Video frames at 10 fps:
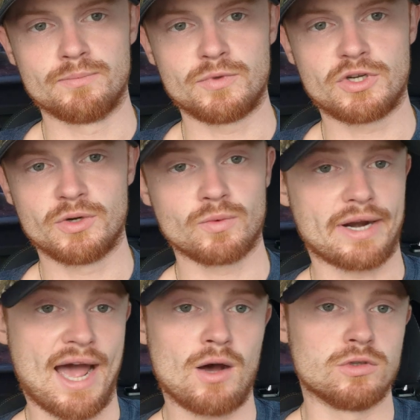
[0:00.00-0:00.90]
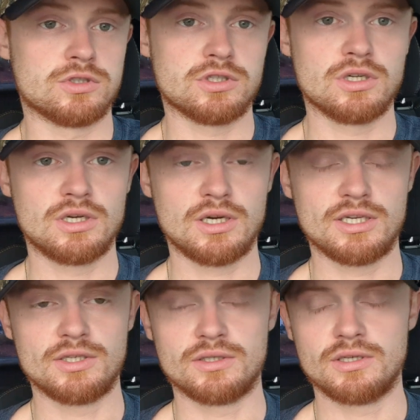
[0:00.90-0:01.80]
You couldn't rent a house.
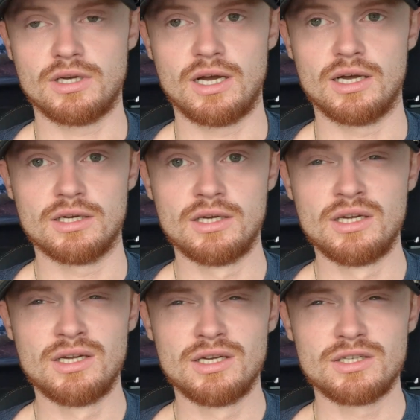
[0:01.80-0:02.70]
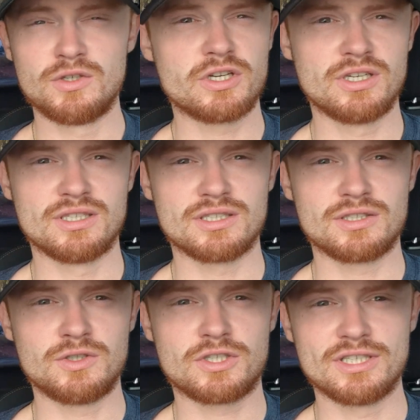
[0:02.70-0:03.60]
You
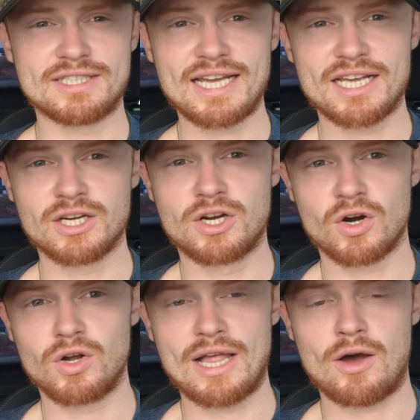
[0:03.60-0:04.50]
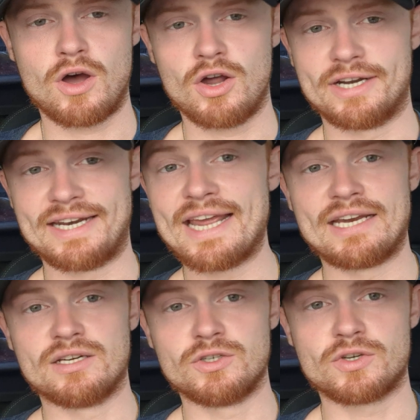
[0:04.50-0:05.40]
couldn't take a girl out on a
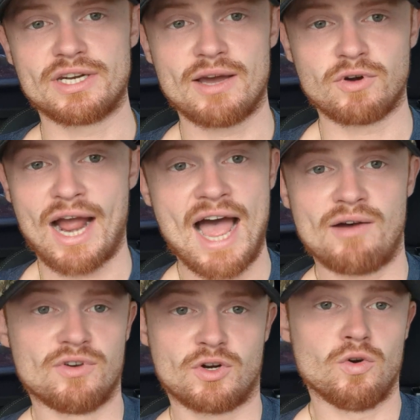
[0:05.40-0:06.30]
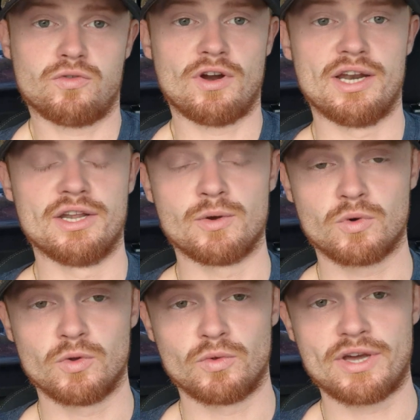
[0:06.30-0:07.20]
date. You could never have a girlfriend in a
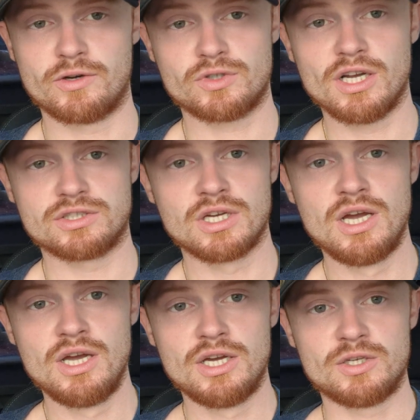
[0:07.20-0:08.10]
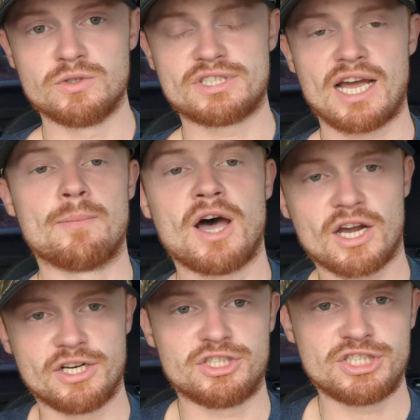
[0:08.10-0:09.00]
world without trust. You would say, I'm not
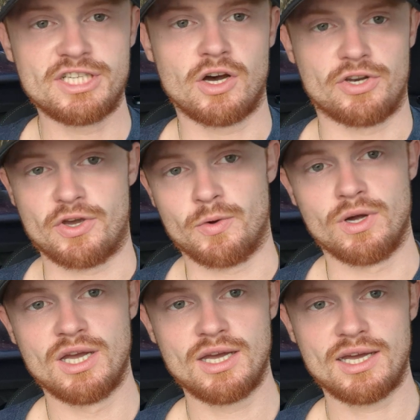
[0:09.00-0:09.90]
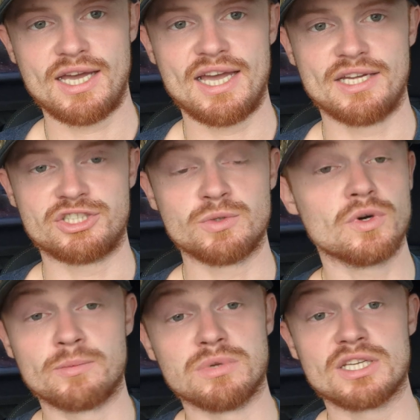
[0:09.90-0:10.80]
going to cheat on you, and she
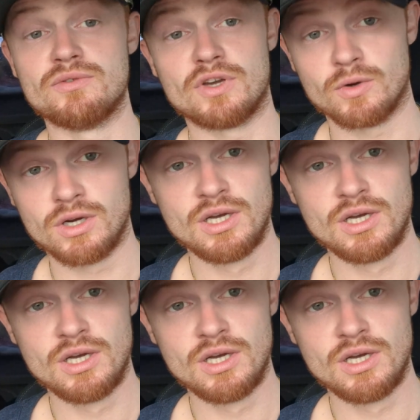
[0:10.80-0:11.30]
wouldn't believe you.